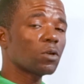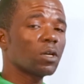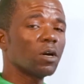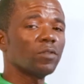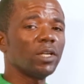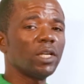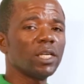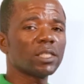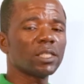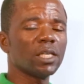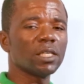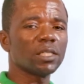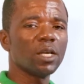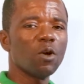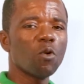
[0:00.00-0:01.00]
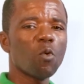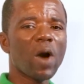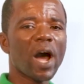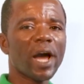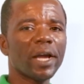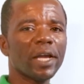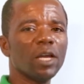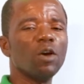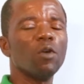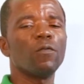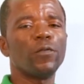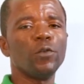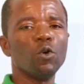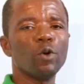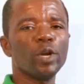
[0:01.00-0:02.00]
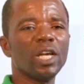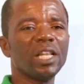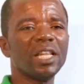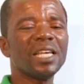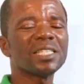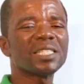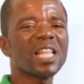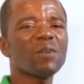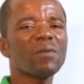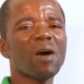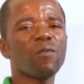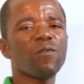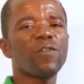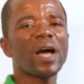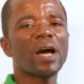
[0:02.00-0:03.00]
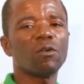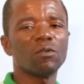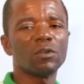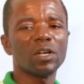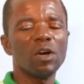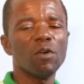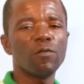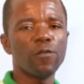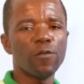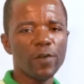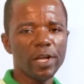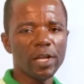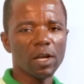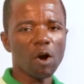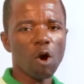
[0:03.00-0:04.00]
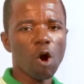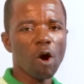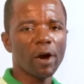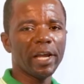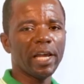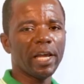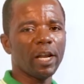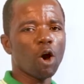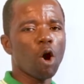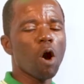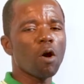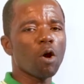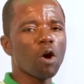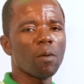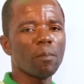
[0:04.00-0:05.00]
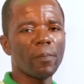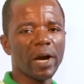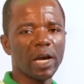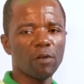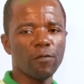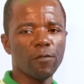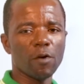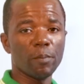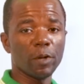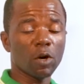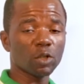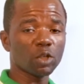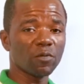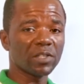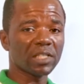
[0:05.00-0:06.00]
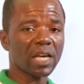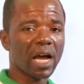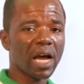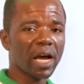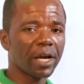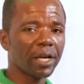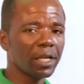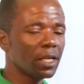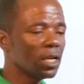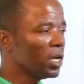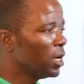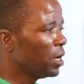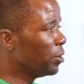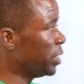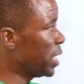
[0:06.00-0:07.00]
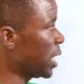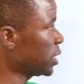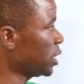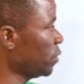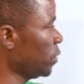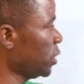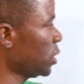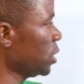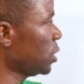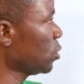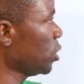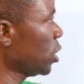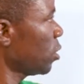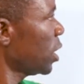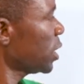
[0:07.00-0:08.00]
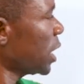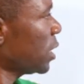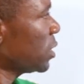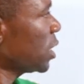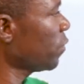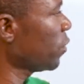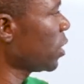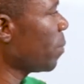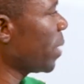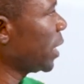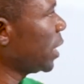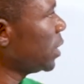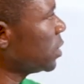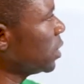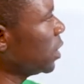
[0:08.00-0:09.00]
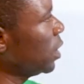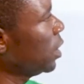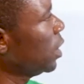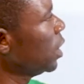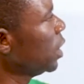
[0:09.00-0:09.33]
one of the reasons why fluorine is never found free or in uncombined form, because of its high reactivity. So the correct answer for number 19